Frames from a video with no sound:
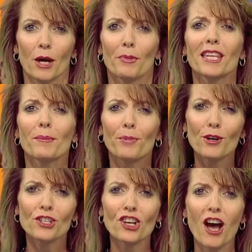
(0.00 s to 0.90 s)
but they
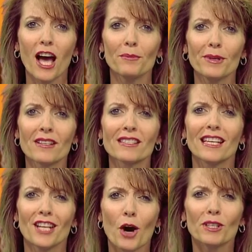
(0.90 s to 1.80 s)
push on because they
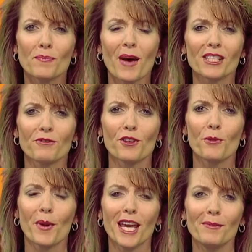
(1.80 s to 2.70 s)
know what's best for their
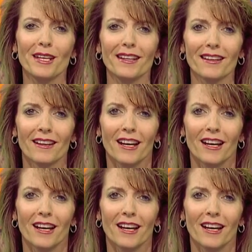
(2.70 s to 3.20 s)
baby.